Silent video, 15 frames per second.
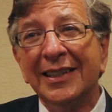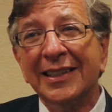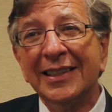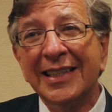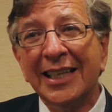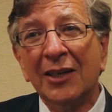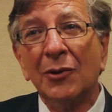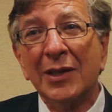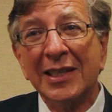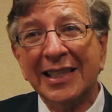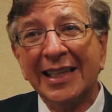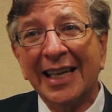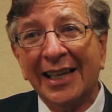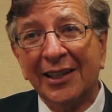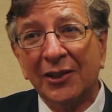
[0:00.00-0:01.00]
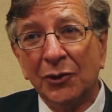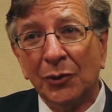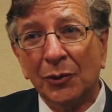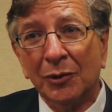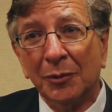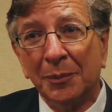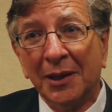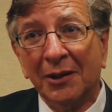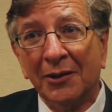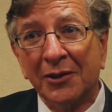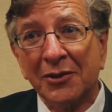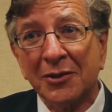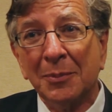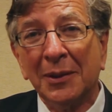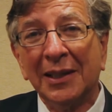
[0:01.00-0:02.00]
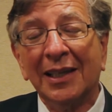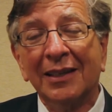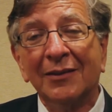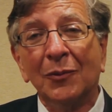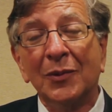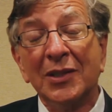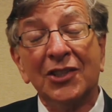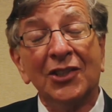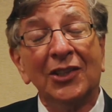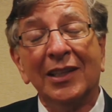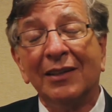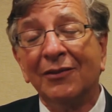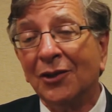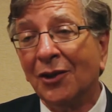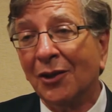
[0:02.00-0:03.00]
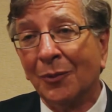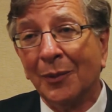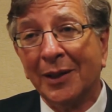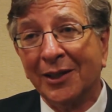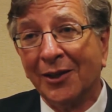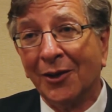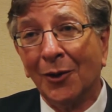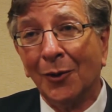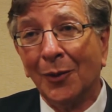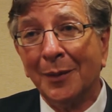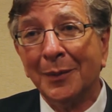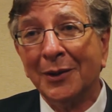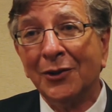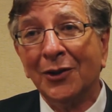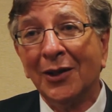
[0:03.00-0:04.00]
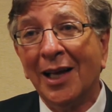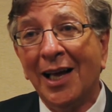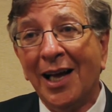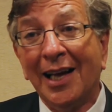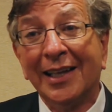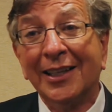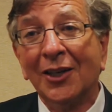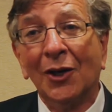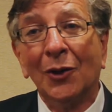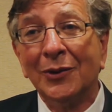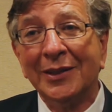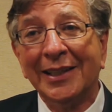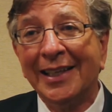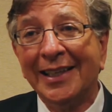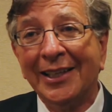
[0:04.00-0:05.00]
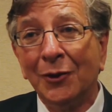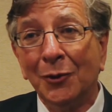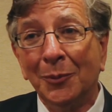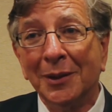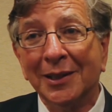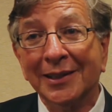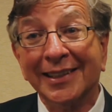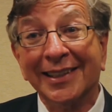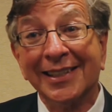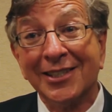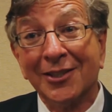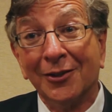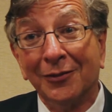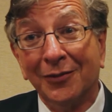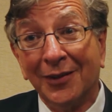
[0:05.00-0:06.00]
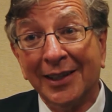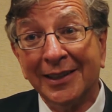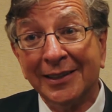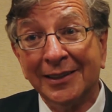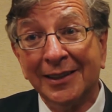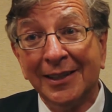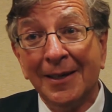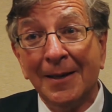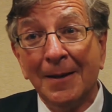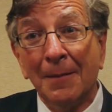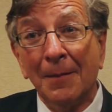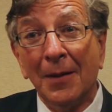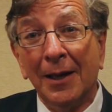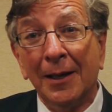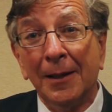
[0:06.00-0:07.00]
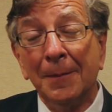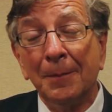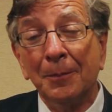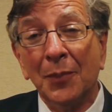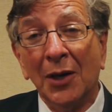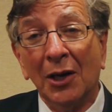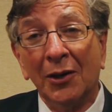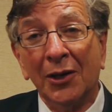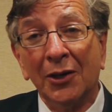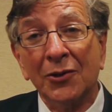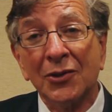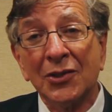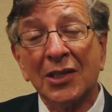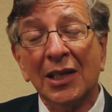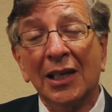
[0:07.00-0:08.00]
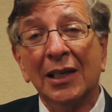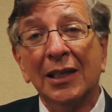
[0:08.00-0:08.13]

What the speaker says: decrease in attitudinal barriers. But we still have a long way to go. I mean, I can go into any new building and still find barriers.